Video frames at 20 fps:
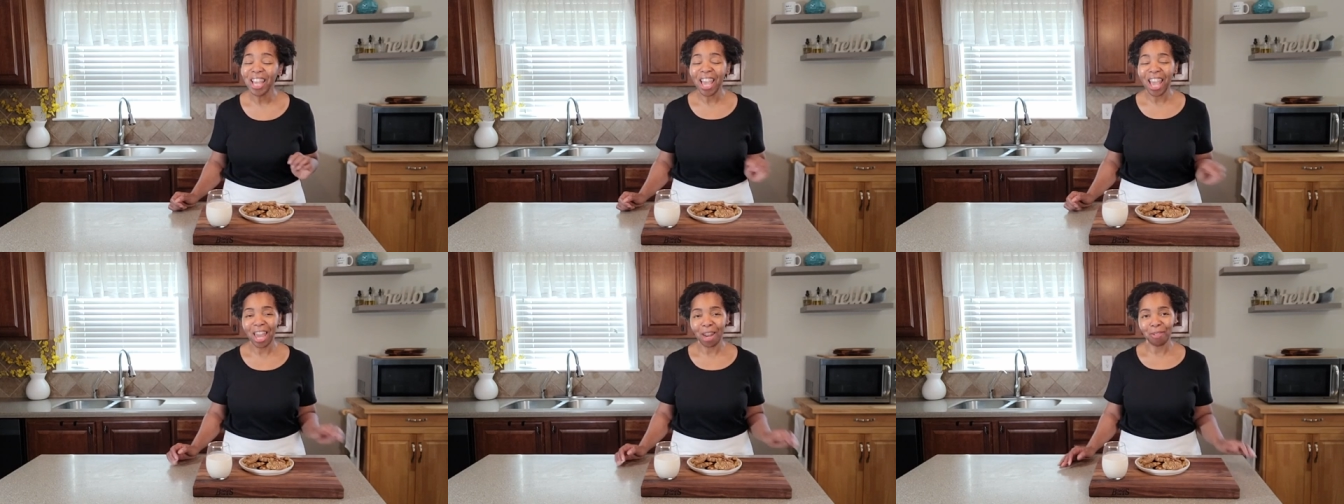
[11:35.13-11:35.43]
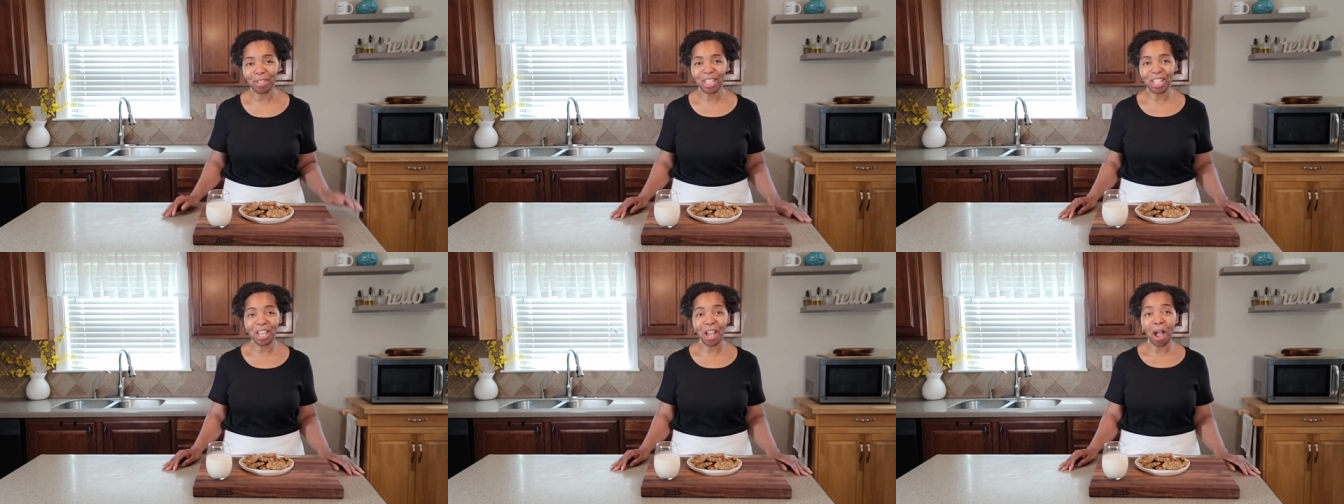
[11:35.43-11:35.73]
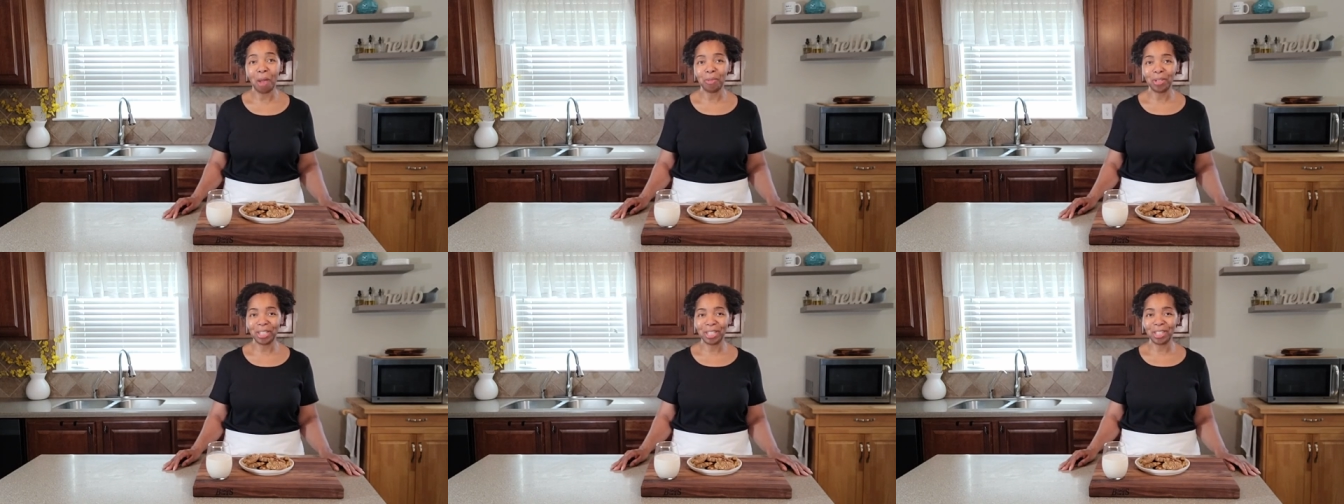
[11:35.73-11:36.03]
and I'll see you
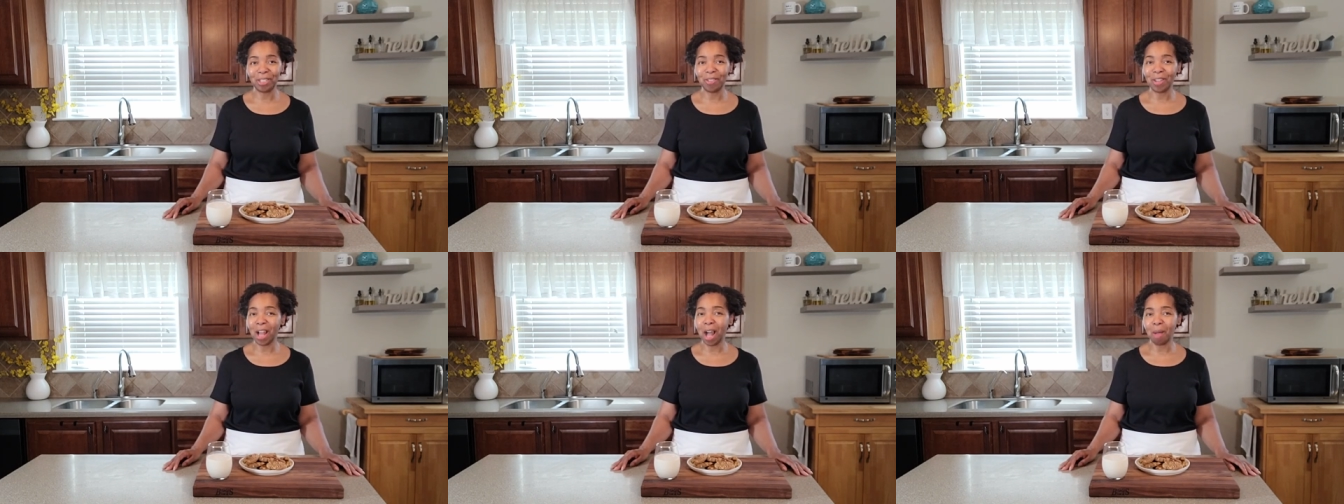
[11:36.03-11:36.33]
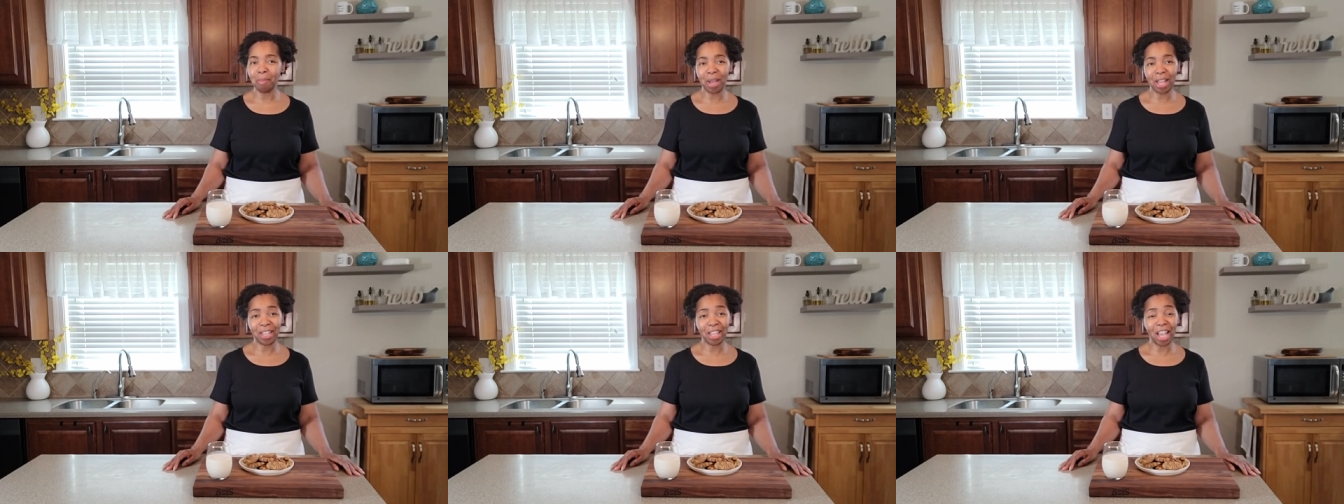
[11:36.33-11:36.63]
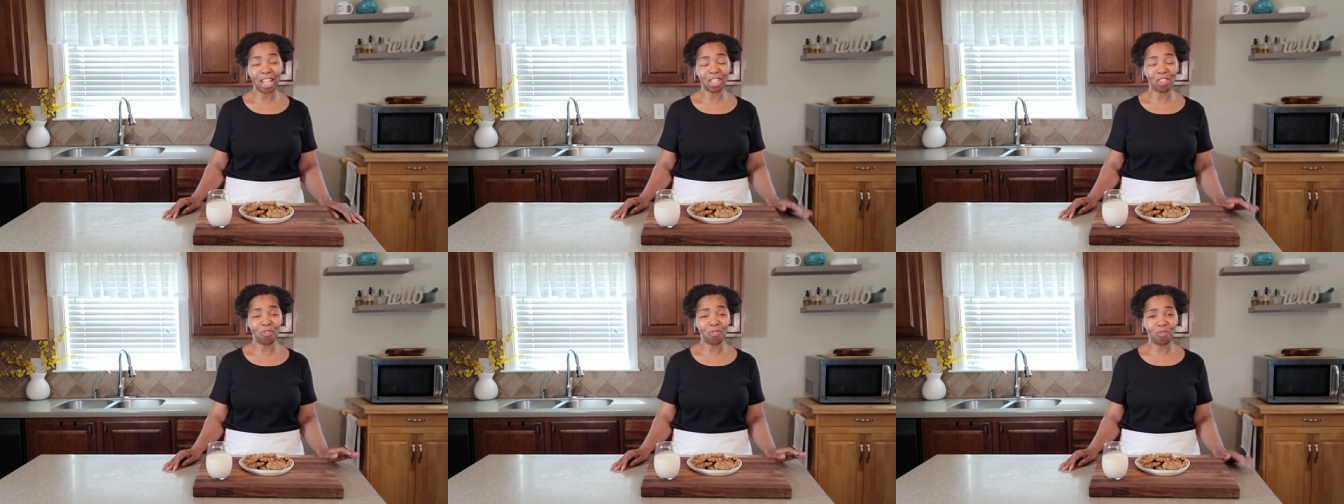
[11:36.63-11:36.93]
all real soon on my
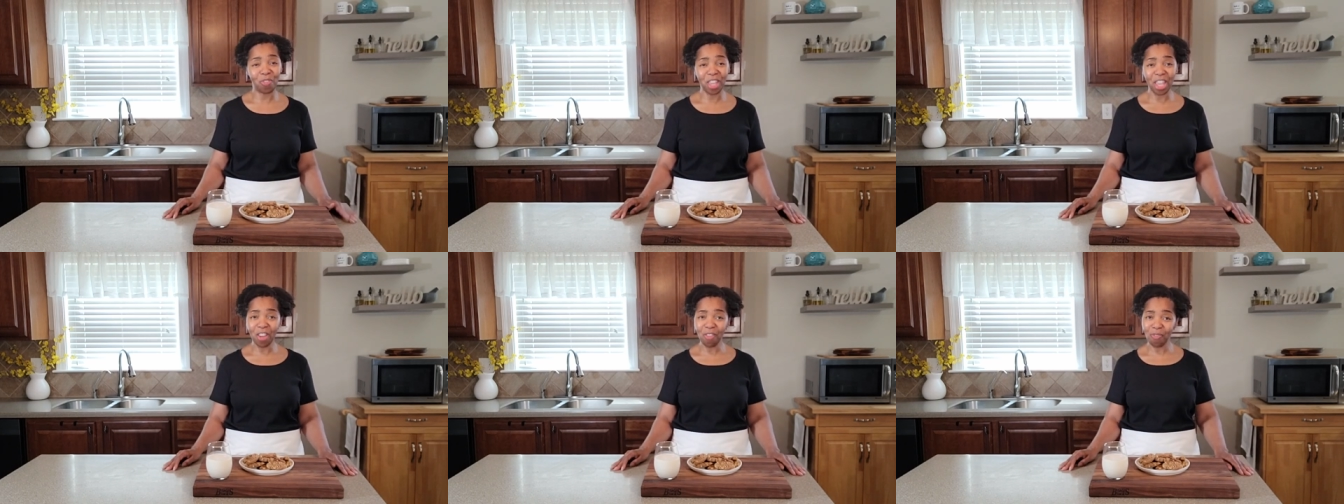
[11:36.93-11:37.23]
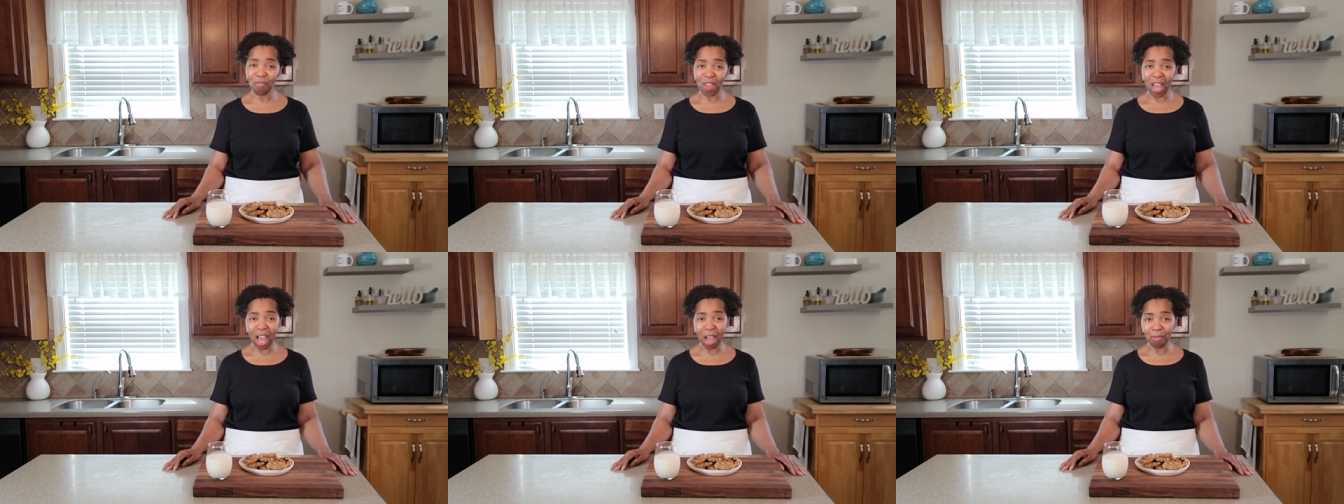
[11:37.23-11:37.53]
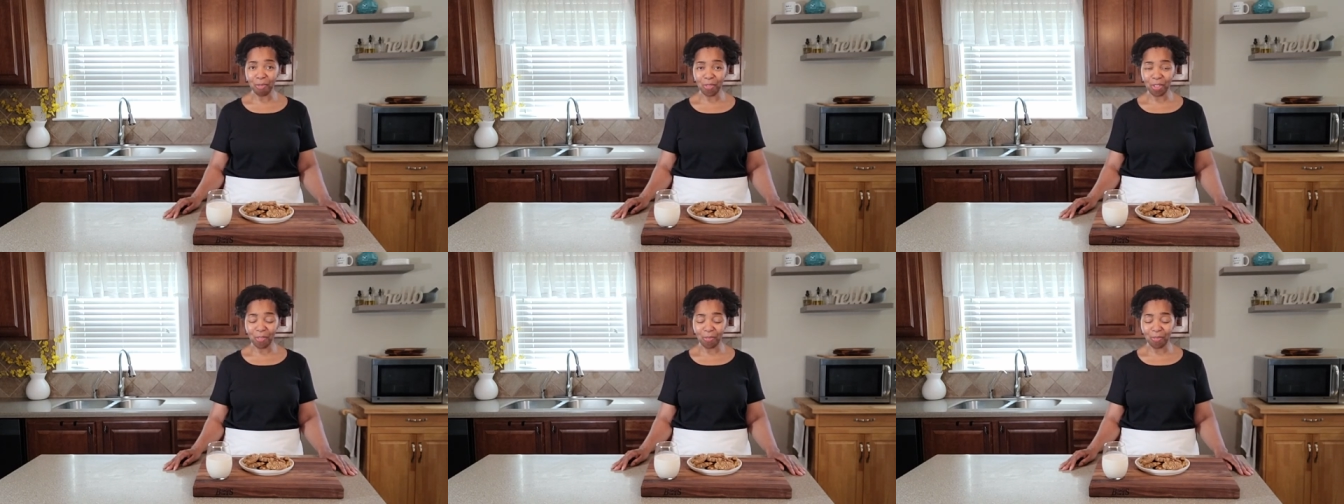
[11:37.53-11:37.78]
next Fit Fab